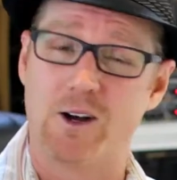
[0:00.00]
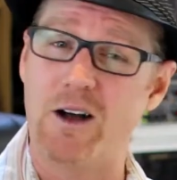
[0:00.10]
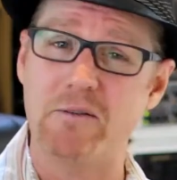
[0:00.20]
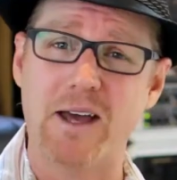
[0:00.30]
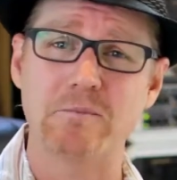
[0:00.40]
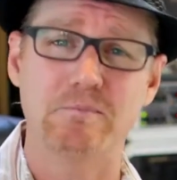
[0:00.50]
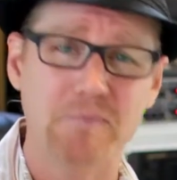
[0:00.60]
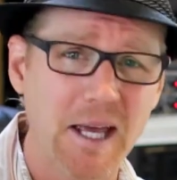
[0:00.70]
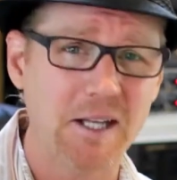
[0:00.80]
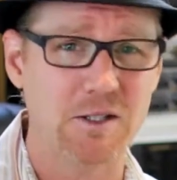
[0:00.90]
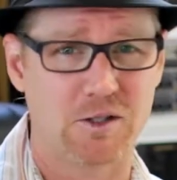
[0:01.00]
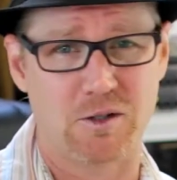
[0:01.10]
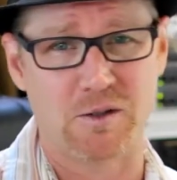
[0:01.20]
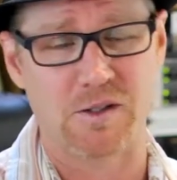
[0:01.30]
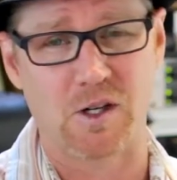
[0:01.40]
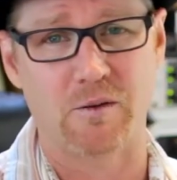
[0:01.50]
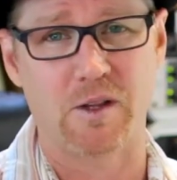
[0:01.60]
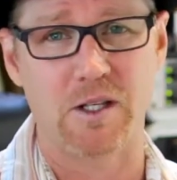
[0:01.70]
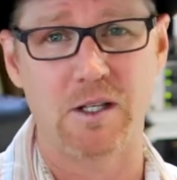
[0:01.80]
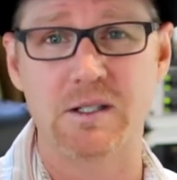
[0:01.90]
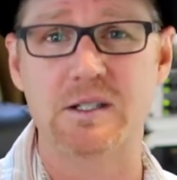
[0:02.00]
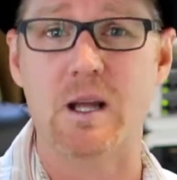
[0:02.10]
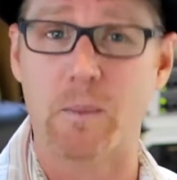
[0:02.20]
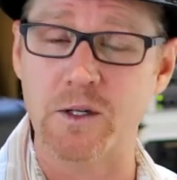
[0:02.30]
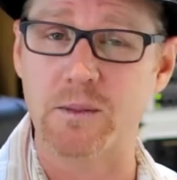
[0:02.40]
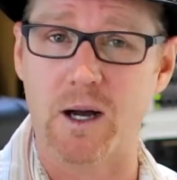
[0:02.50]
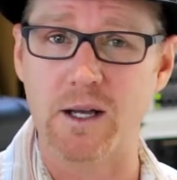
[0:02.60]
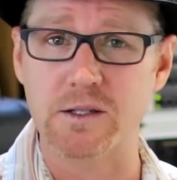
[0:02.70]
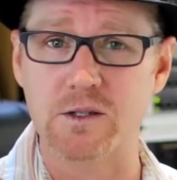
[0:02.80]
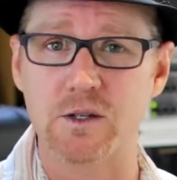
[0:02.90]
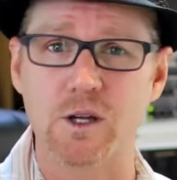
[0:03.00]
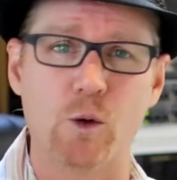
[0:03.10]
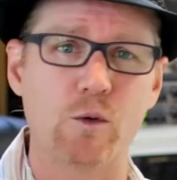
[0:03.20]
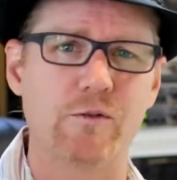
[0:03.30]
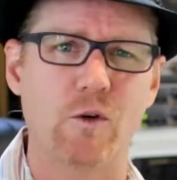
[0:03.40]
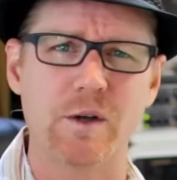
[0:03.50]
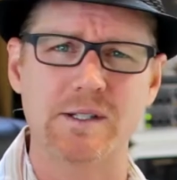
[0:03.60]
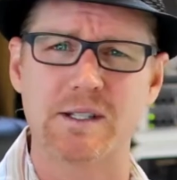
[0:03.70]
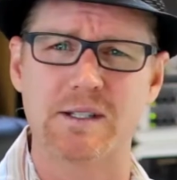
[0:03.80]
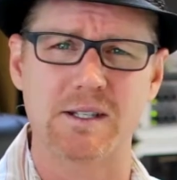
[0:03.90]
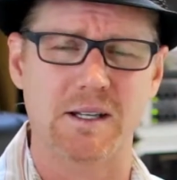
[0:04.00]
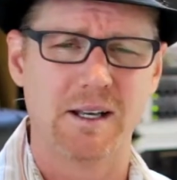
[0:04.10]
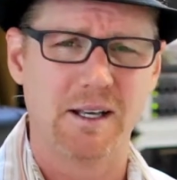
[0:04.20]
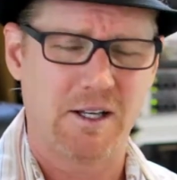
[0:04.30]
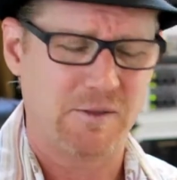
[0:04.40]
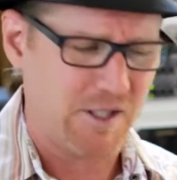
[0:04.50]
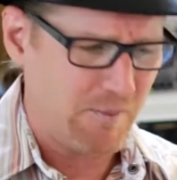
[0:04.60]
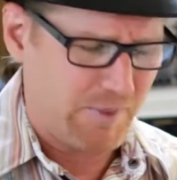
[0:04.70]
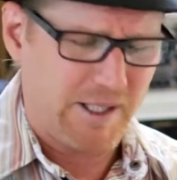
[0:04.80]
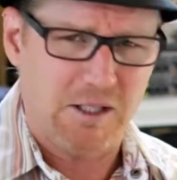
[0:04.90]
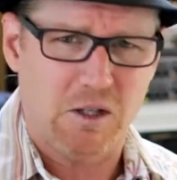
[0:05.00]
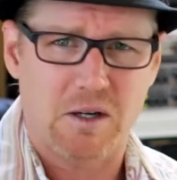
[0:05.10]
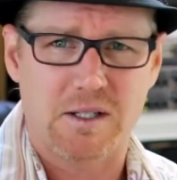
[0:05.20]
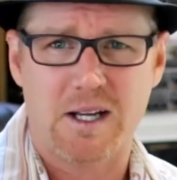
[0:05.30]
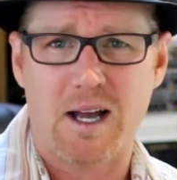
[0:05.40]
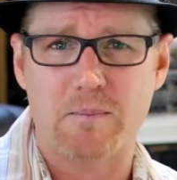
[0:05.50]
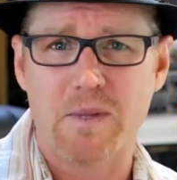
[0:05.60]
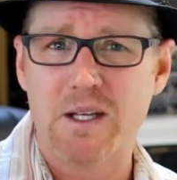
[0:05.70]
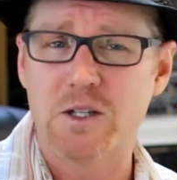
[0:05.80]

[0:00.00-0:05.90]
Now, I've had many students over the years step into my studio with voices that have simply locked up,